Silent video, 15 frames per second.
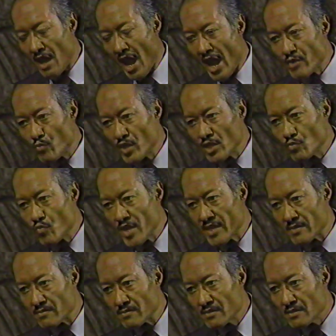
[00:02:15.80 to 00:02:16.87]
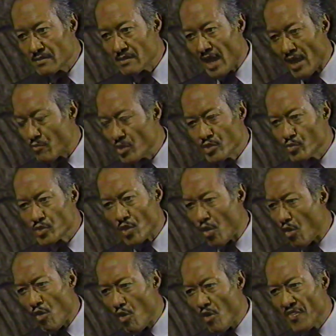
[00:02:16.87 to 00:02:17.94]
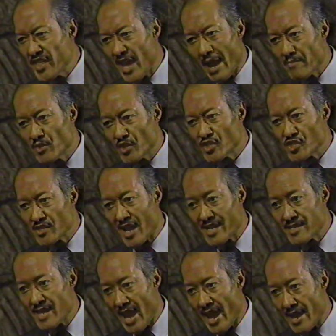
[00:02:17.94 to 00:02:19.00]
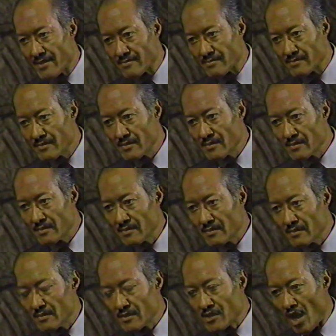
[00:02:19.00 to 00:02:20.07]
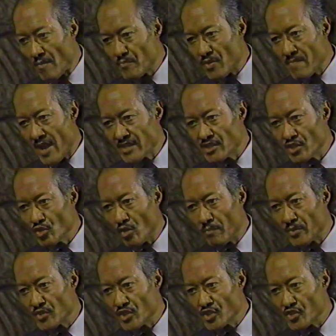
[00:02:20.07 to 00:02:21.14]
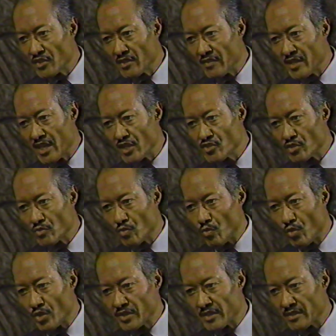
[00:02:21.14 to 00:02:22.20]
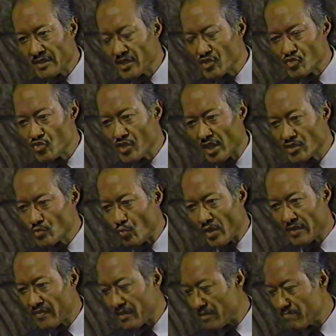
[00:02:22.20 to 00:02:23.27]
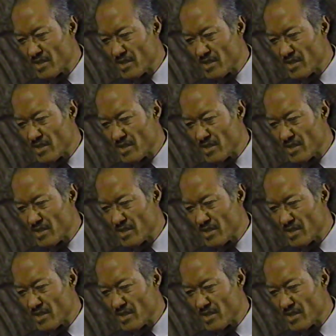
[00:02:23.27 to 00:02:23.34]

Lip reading: I will win. I will use all the ammunition I can. Compromising your position in the Asian Quarter is just one of the